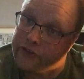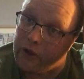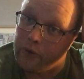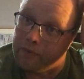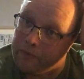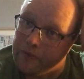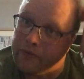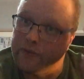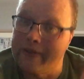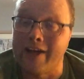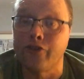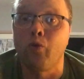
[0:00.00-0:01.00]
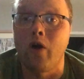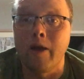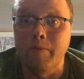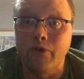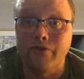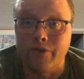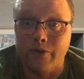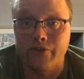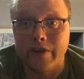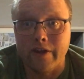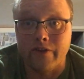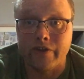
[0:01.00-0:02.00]
So that's why I moved to New
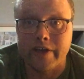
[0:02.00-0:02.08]
Zealand,